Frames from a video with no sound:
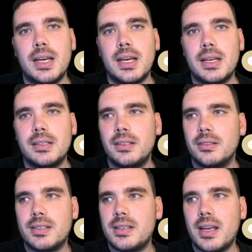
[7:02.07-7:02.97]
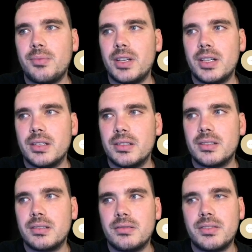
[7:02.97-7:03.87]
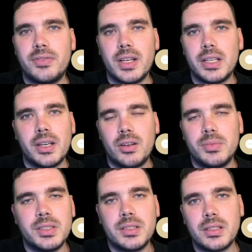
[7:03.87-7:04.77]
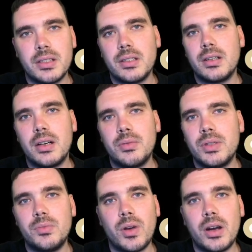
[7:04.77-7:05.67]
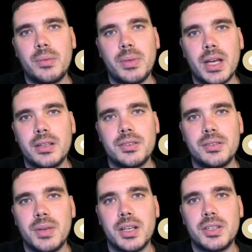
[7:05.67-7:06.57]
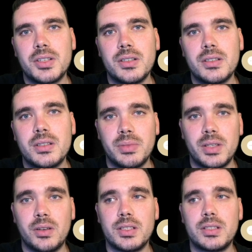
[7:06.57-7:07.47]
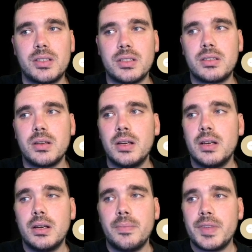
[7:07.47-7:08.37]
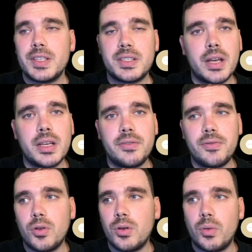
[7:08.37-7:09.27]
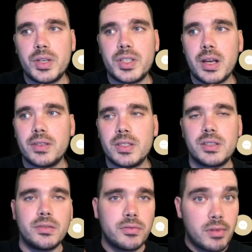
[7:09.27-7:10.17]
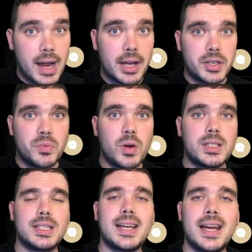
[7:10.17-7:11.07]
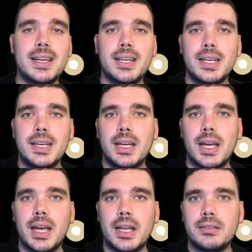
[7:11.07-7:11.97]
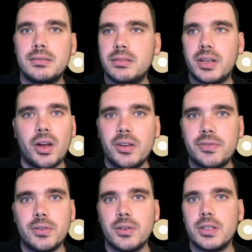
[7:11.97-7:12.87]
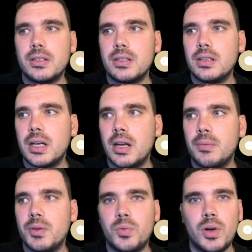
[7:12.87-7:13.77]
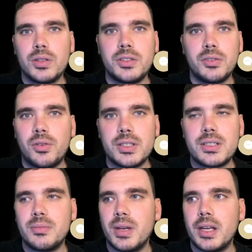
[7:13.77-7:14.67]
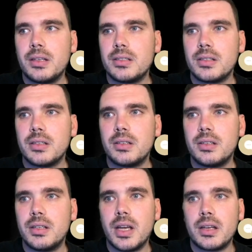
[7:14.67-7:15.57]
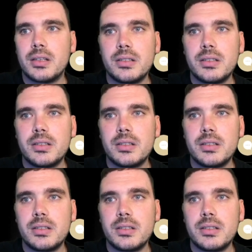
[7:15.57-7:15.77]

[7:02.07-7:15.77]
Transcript: Uh, you know, stammering is fairly common, so I wouldn't worry about it too much, to be honest. Just study for whichever sort of route you want to take and go for it. Um, the world's your oyster, man. So yeah,